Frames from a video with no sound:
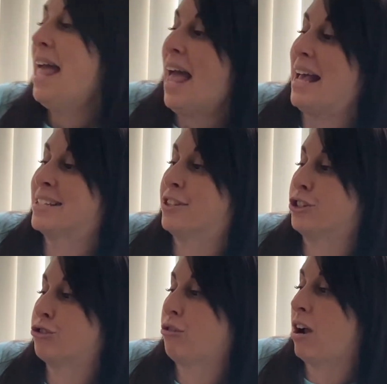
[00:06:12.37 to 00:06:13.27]
As the
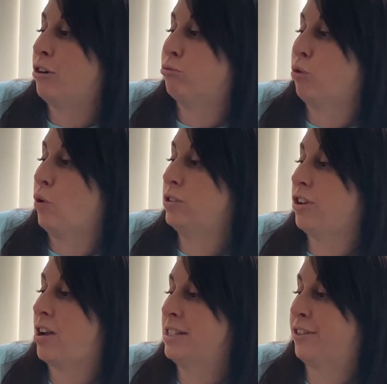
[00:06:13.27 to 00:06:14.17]
trunk rolled
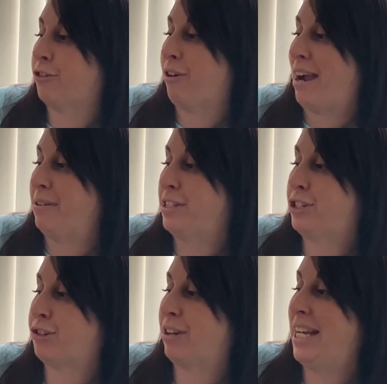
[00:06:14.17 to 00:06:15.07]
onto the crowded
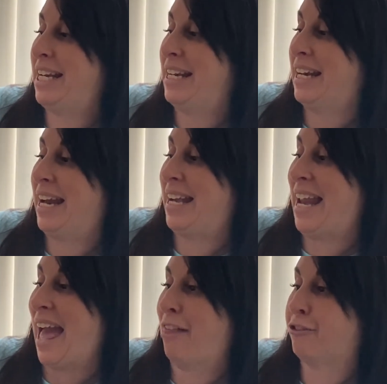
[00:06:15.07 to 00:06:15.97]
street, it
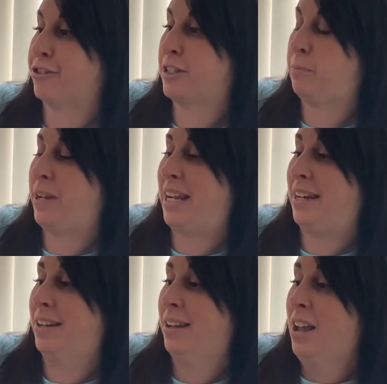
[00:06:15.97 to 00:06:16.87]
gathered
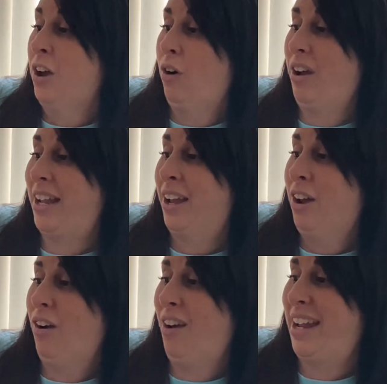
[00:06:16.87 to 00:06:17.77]
speed. Oi,
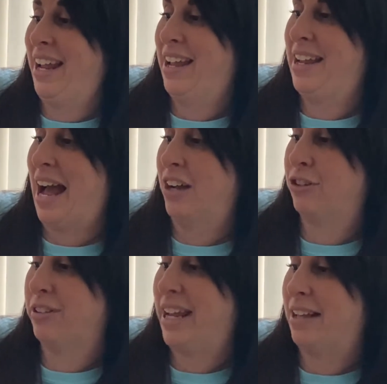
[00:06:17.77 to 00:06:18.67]
oi,
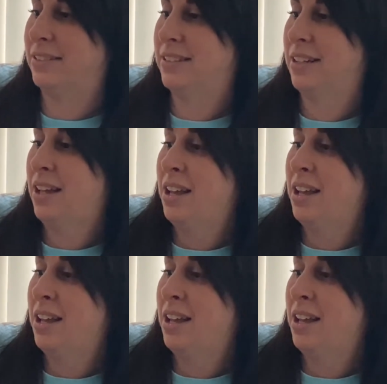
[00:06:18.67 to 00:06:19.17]
Yankel yelled.